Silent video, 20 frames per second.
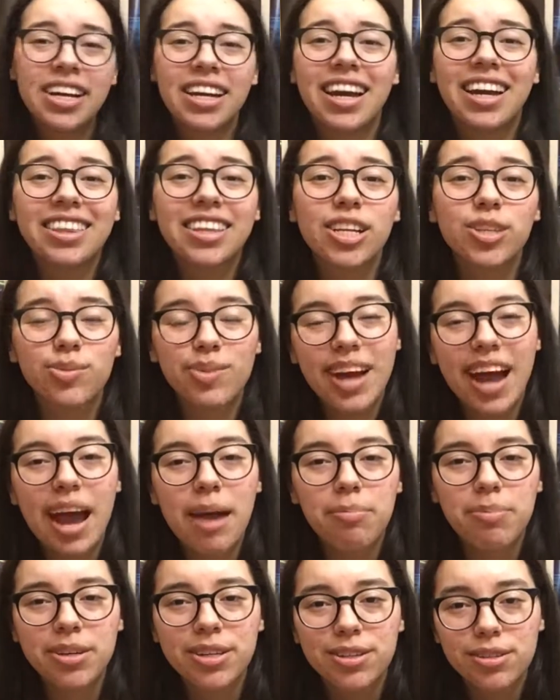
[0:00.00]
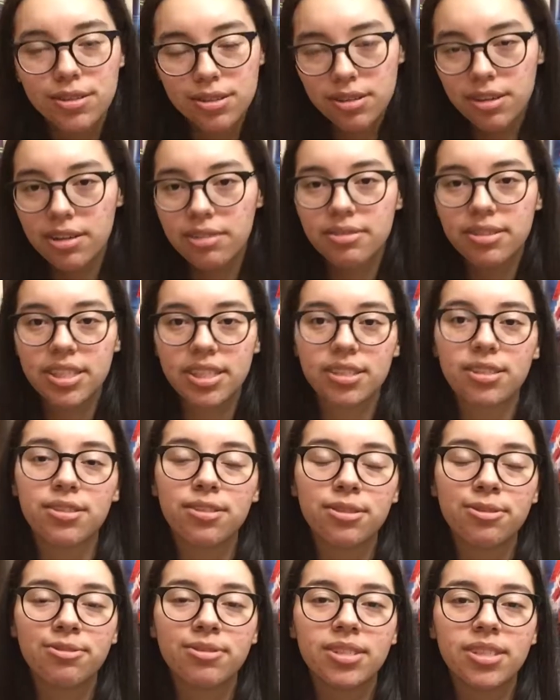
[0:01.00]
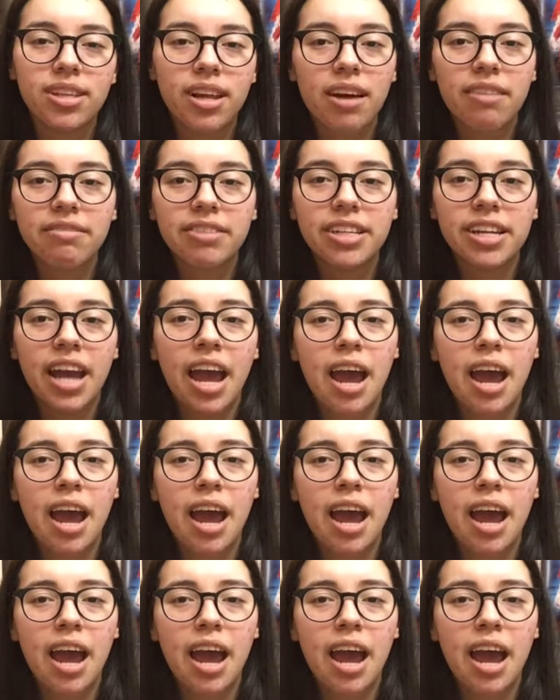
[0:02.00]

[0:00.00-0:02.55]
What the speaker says: And that's what Happy deserves. He deserves love and